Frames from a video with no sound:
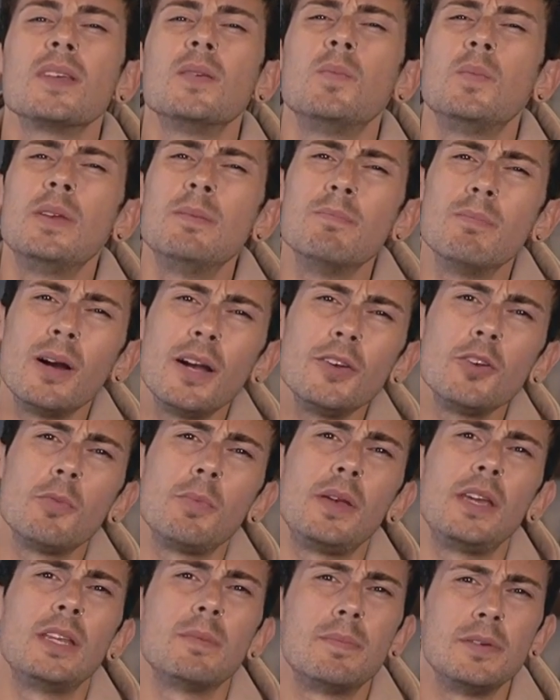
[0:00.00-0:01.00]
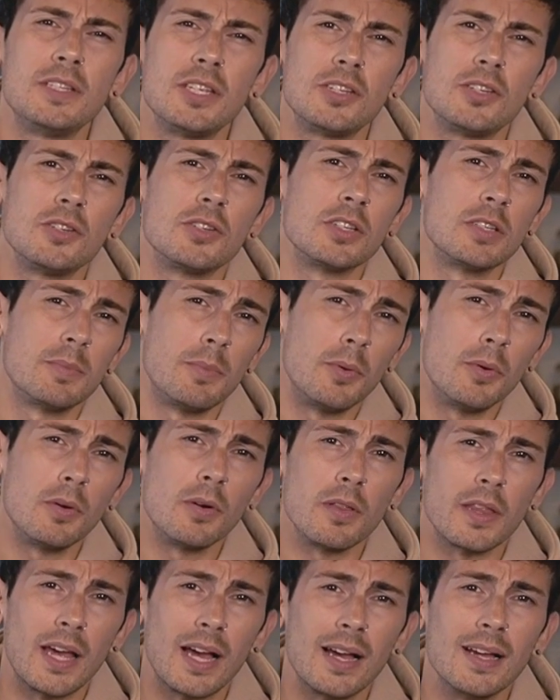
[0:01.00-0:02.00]
you might not be in a position to support
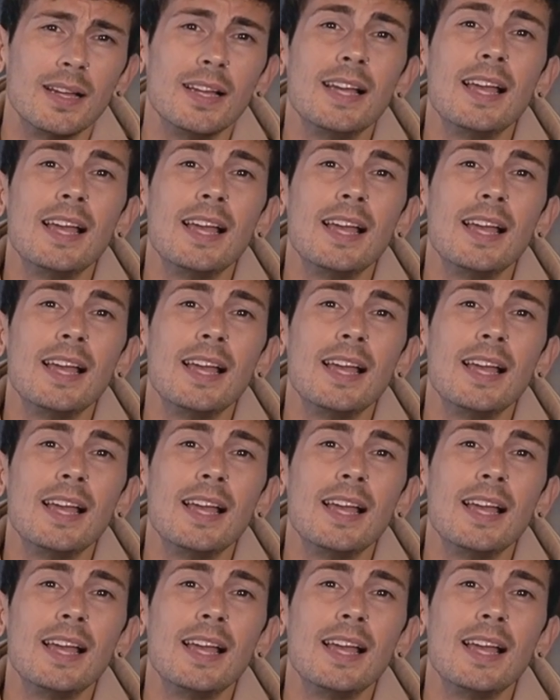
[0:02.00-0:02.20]
that,